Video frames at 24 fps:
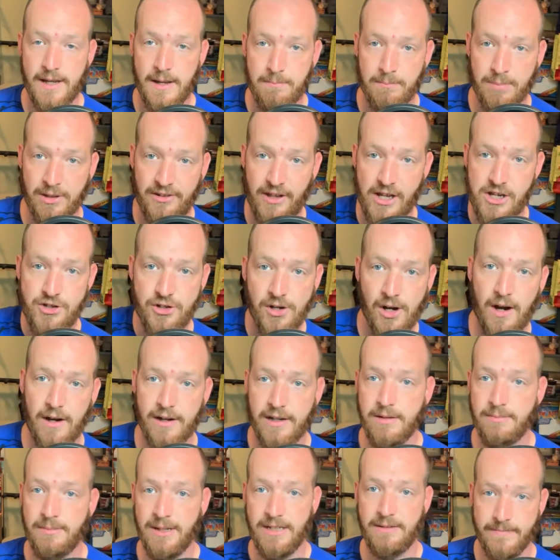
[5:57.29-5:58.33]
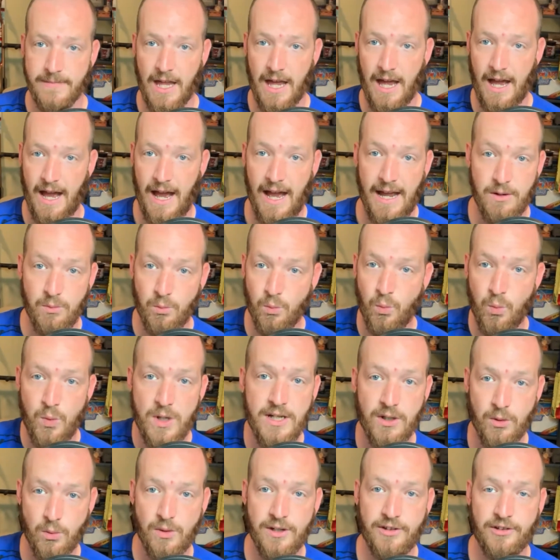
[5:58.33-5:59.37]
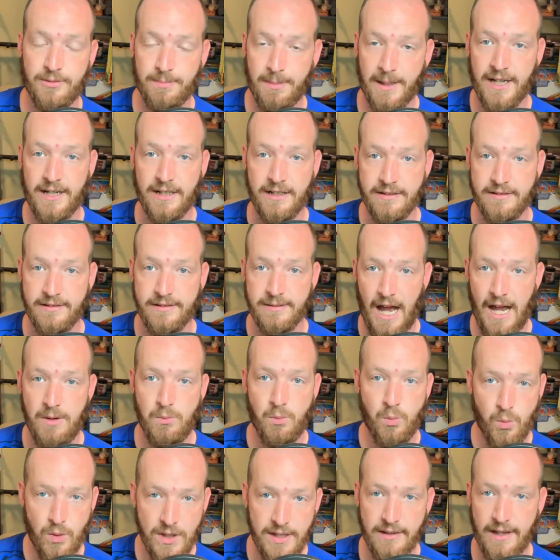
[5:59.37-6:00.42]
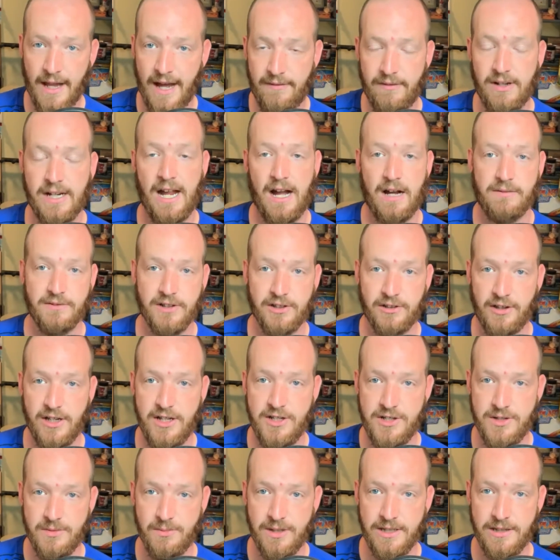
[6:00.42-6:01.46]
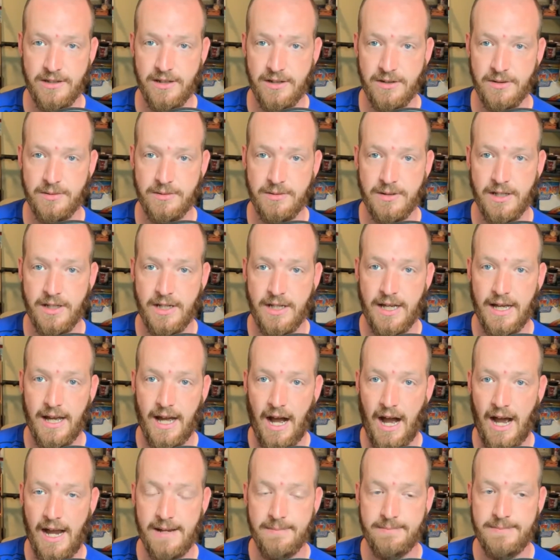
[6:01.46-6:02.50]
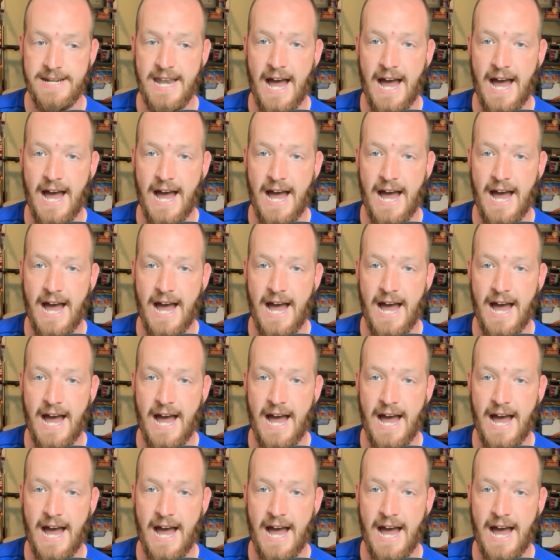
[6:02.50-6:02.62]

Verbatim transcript: Present your argument. I will respond. I will have a conversation with you. I am